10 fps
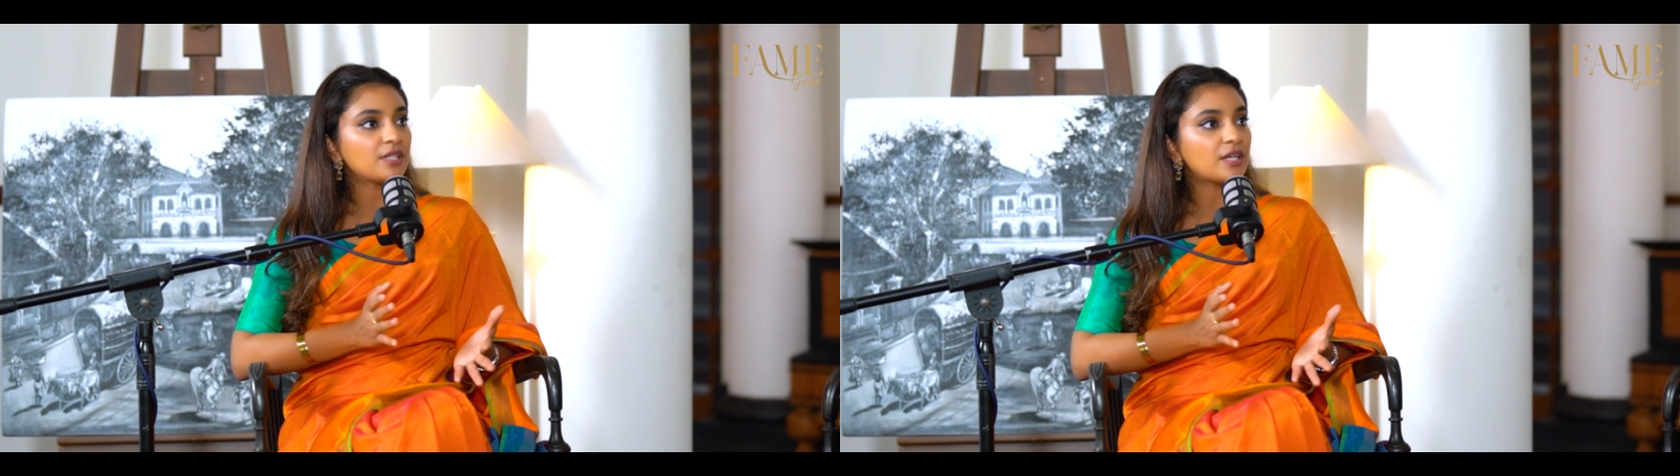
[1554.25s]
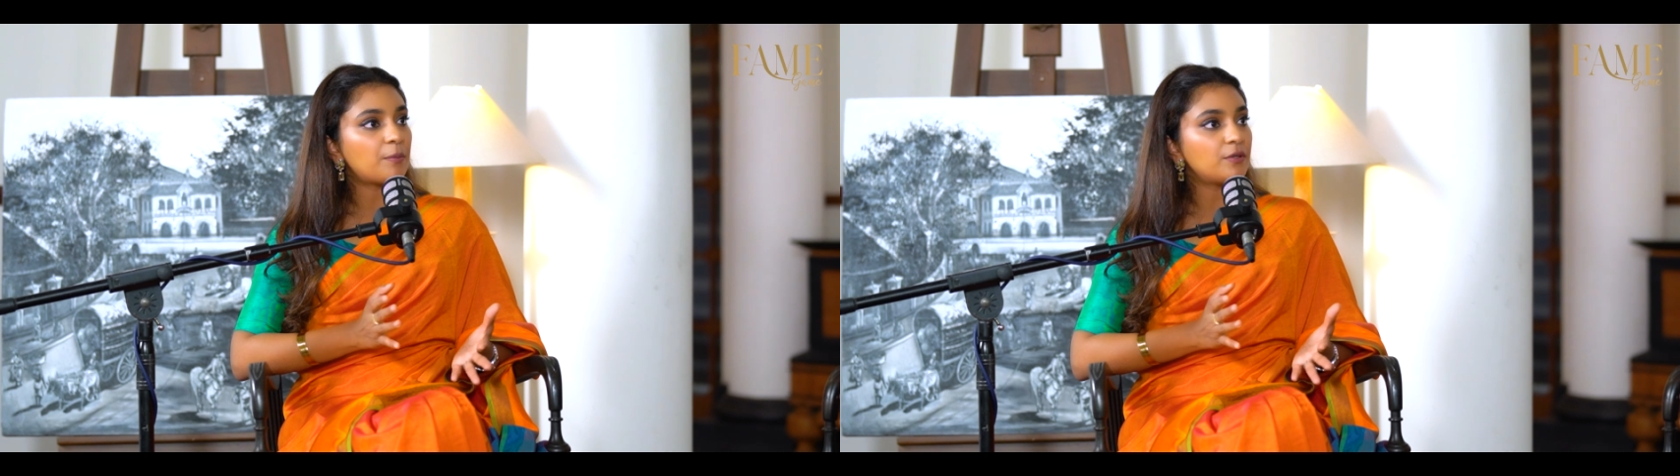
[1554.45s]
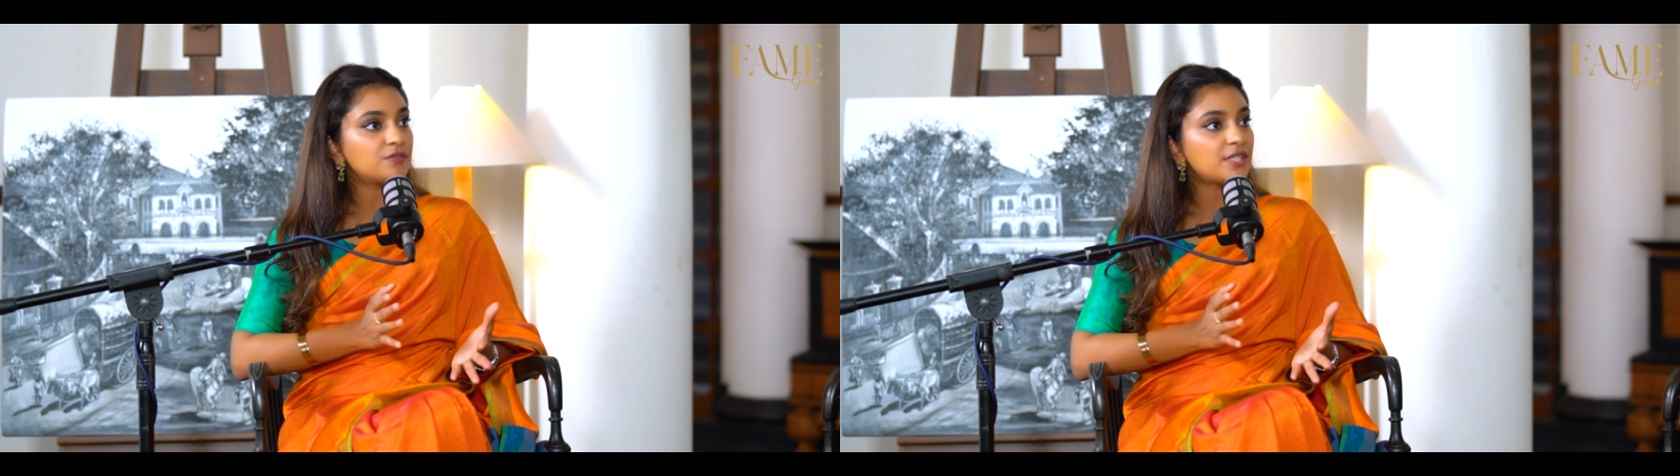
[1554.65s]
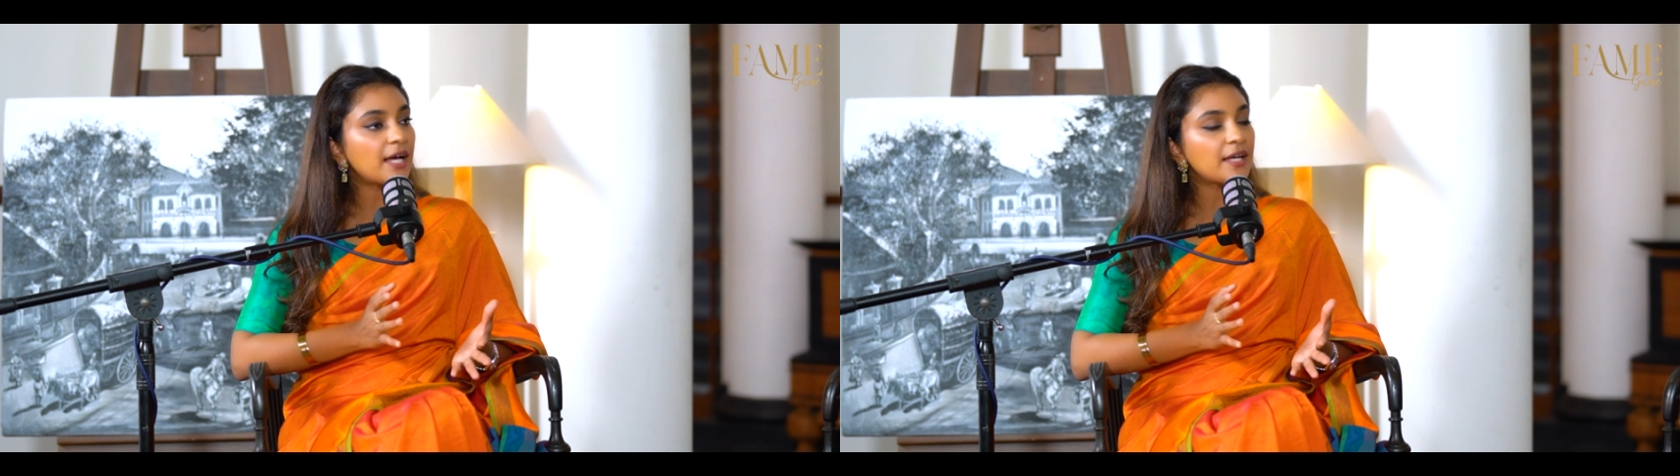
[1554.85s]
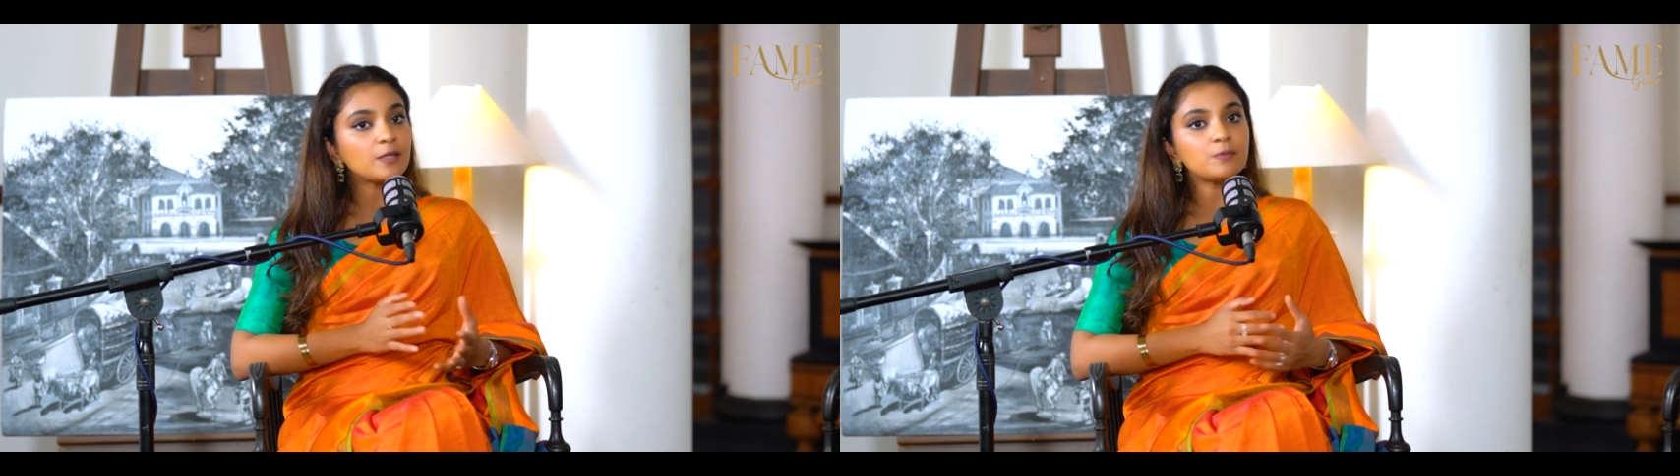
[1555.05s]
a couple of
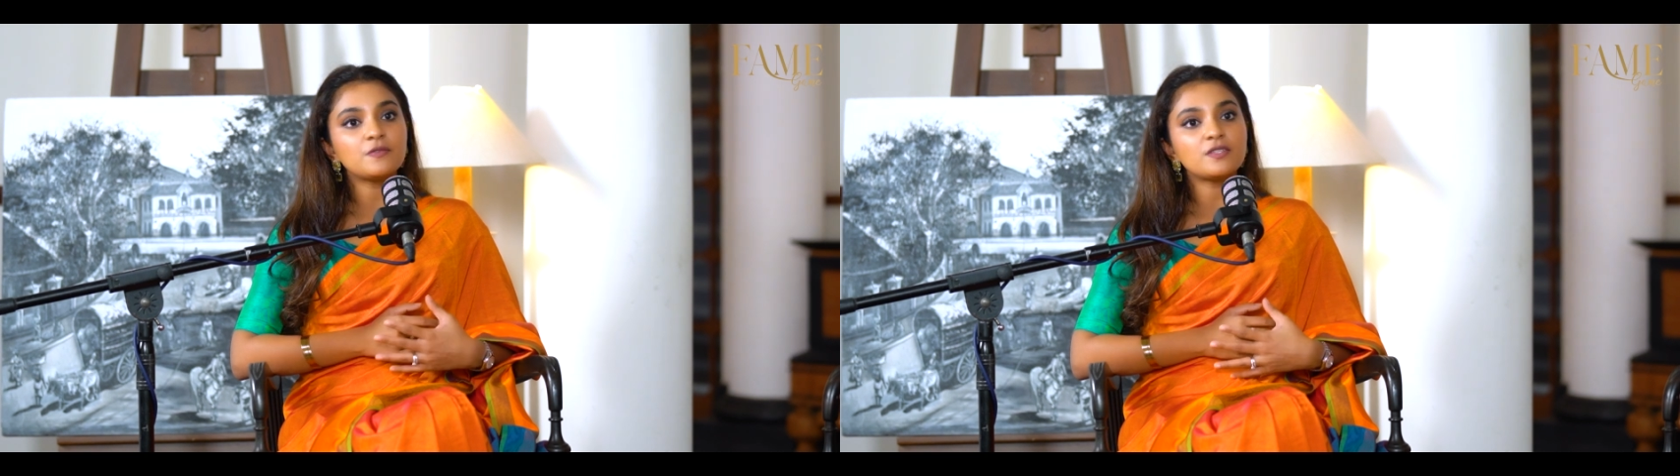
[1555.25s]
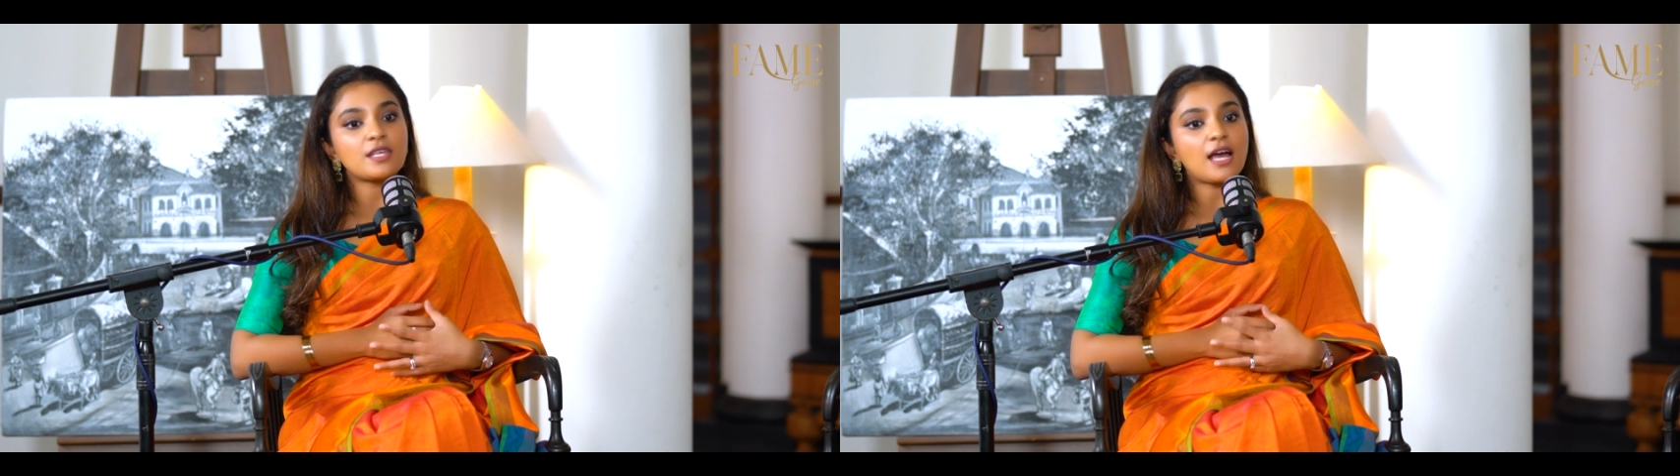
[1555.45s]
times.